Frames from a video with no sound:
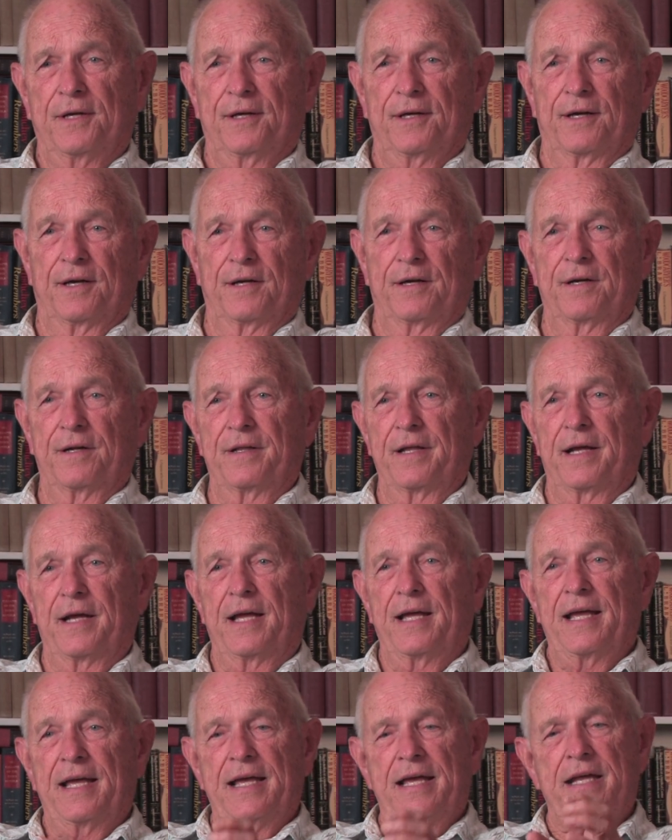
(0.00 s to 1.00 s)
under there.
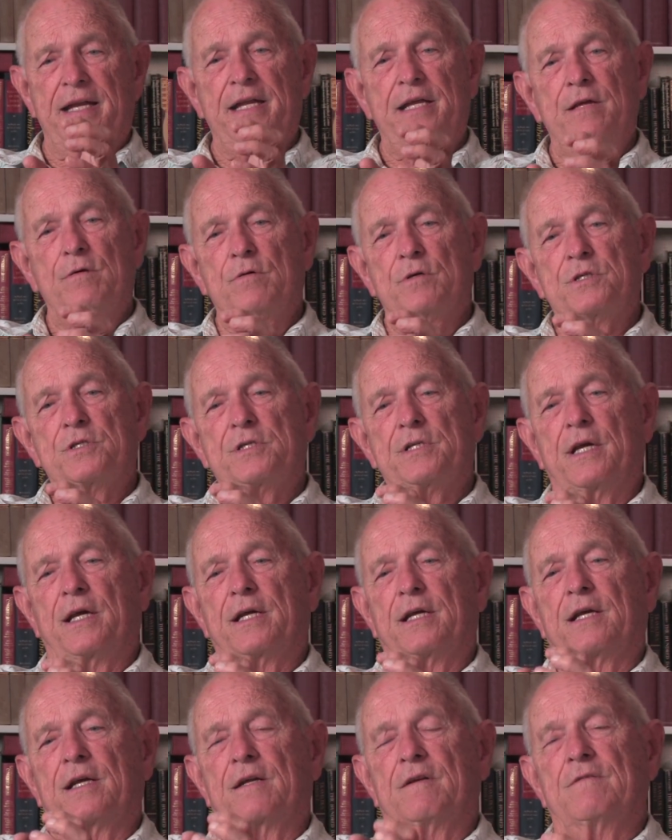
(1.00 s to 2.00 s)
And he was
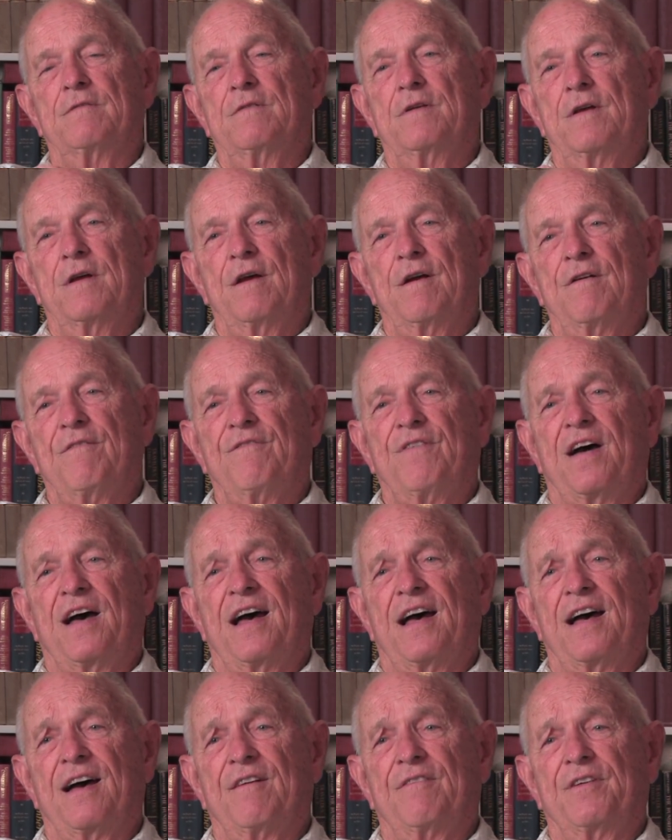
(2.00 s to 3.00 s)
taking
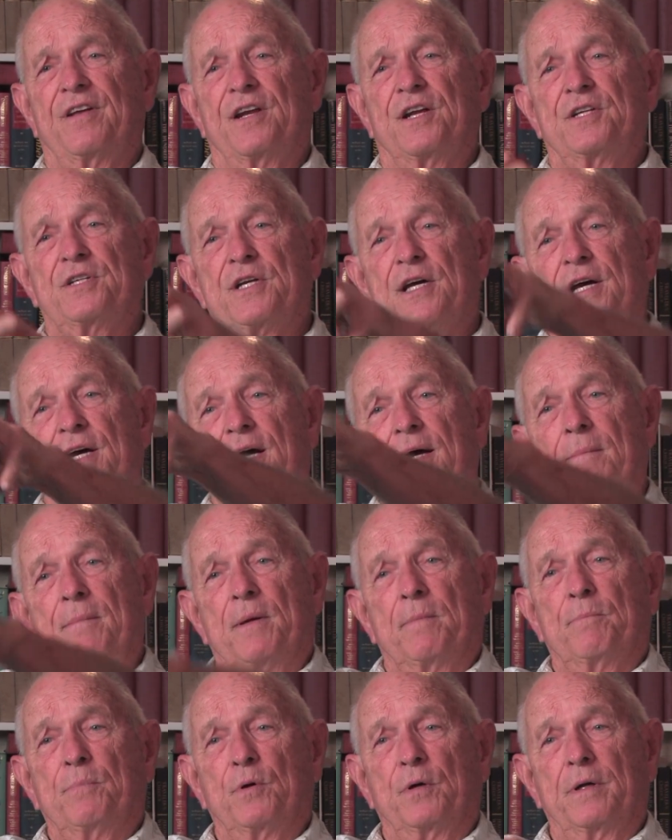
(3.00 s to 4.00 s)
5 at a time
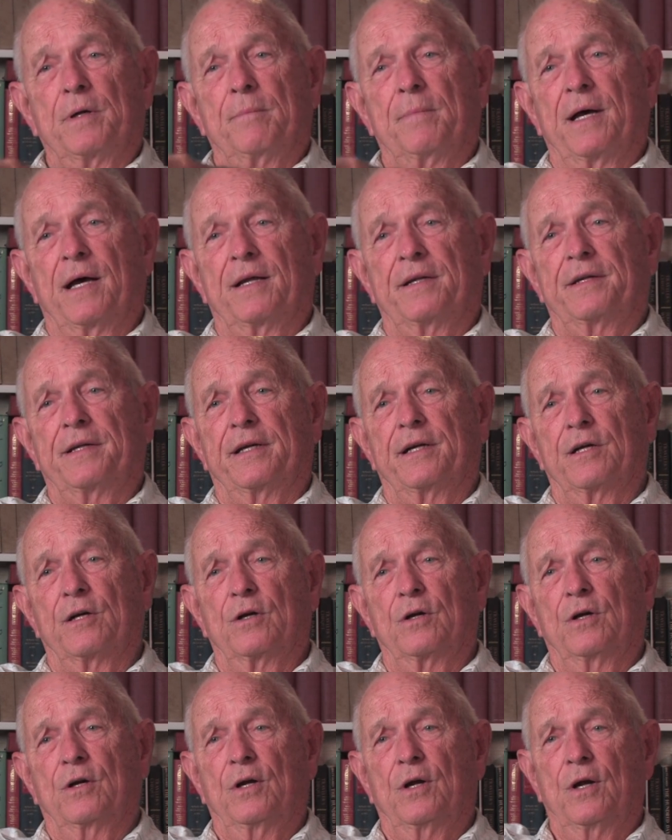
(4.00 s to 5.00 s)
and putting them out
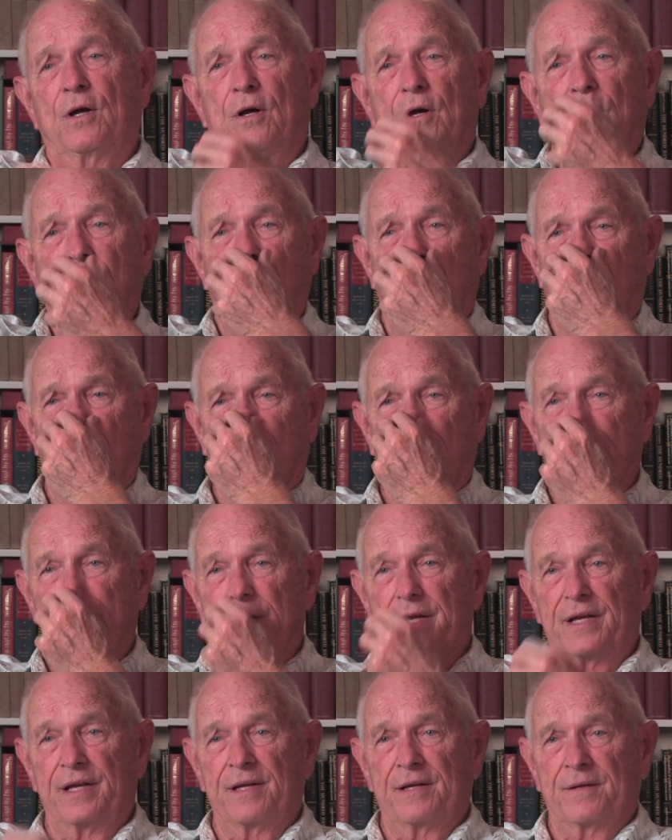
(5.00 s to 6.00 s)
there on
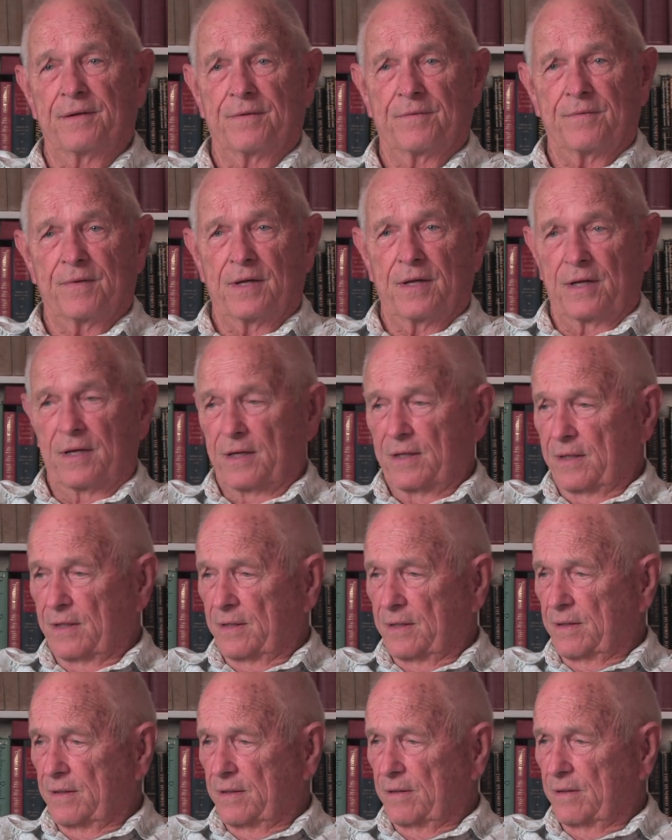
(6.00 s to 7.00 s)
the
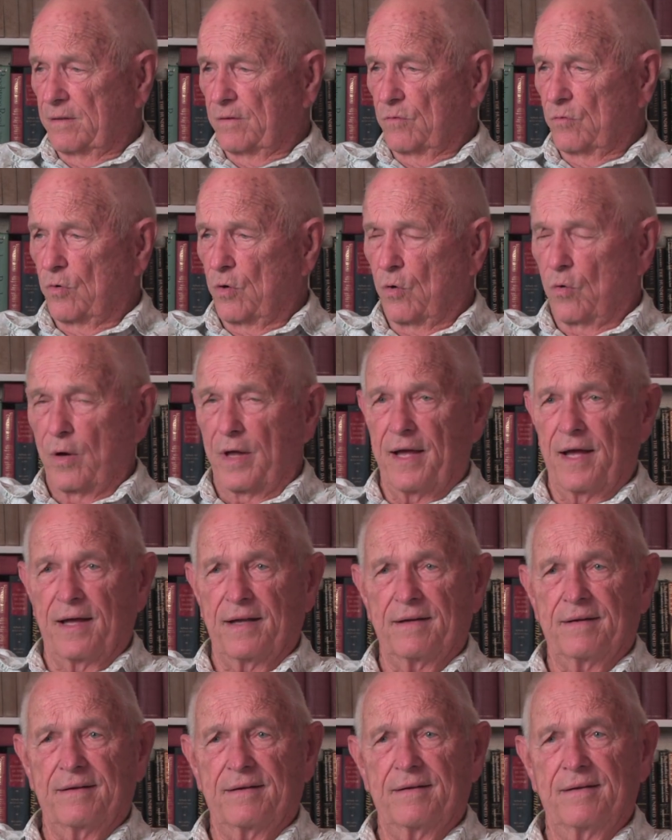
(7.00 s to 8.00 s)
roulette